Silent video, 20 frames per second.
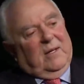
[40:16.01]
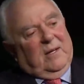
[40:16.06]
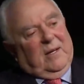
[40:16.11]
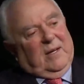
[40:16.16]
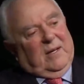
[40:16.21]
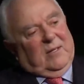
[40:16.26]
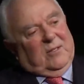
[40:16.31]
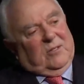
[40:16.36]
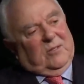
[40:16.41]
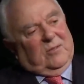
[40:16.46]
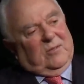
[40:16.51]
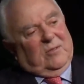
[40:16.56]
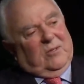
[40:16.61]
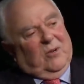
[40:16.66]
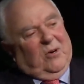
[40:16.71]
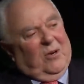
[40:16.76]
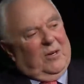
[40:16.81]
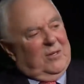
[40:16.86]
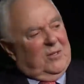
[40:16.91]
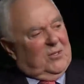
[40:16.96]
And
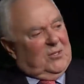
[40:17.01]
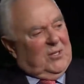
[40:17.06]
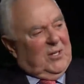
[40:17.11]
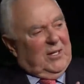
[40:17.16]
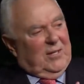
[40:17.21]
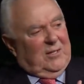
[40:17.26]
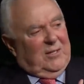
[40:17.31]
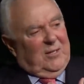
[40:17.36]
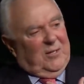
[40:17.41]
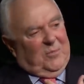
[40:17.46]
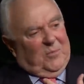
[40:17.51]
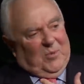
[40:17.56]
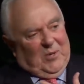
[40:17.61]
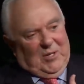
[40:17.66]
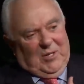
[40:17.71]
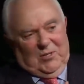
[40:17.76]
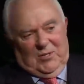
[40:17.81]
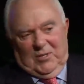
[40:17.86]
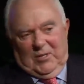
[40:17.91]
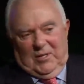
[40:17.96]
Gardner said to the
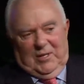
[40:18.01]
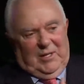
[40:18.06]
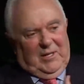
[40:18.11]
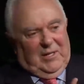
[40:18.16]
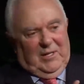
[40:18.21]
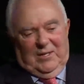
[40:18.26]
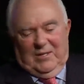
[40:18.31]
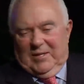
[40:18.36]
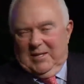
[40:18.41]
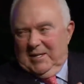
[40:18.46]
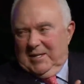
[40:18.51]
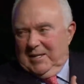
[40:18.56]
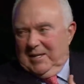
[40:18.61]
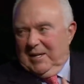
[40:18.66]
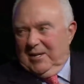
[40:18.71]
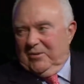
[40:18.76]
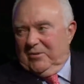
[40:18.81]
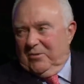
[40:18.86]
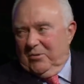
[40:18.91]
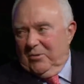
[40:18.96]
president, he didn't think he
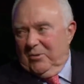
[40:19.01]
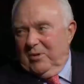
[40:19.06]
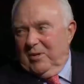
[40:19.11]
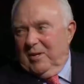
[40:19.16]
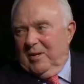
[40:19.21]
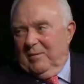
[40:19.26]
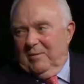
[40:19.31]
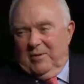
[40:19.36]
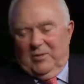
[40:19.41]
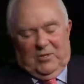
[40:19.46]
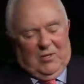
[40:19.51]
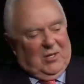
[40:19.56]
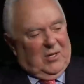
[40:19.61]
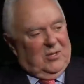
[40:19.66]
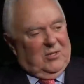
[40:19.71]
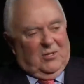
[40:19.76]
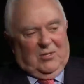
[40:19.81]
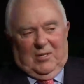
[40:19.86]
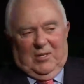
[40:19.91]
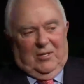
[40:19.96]
got through to them, and
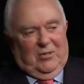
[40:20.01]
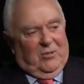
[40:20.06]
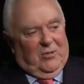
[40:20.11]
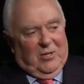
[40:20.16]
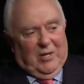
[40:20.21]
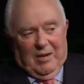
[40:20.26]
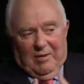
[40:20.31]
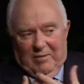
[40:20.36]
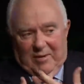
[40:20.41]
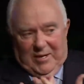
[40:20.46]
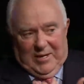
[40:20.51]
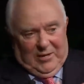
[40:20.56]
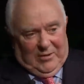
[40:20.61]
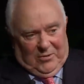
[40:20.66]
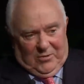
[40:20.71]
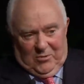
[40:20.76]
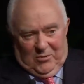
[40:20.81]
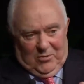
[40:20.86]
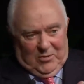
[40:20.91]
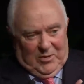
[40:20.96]
Johnson said, You'll never get
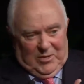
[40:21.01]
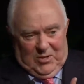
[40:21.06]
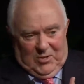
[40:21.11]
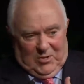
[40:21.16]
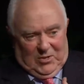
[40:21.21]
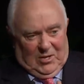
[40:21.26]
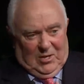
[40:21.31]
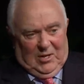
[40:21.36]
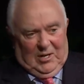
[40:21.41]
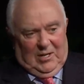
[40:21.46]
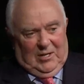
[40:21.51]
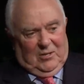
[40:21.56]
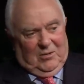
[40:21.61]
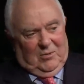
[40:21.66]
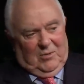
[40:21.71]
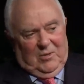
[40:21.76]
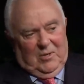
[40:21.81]
through to these guys.